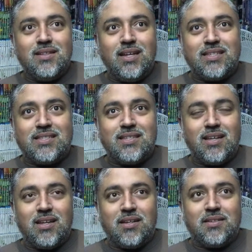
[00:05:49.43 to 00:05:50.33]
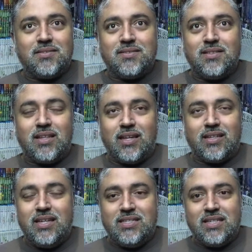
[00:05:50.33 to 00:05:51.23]
is
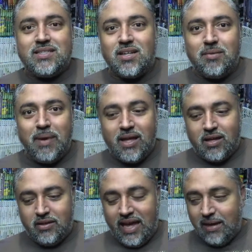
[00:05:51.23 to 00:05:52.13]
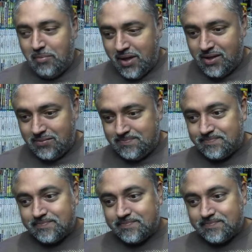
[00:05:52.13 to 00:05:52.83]
like he sits on a landmine,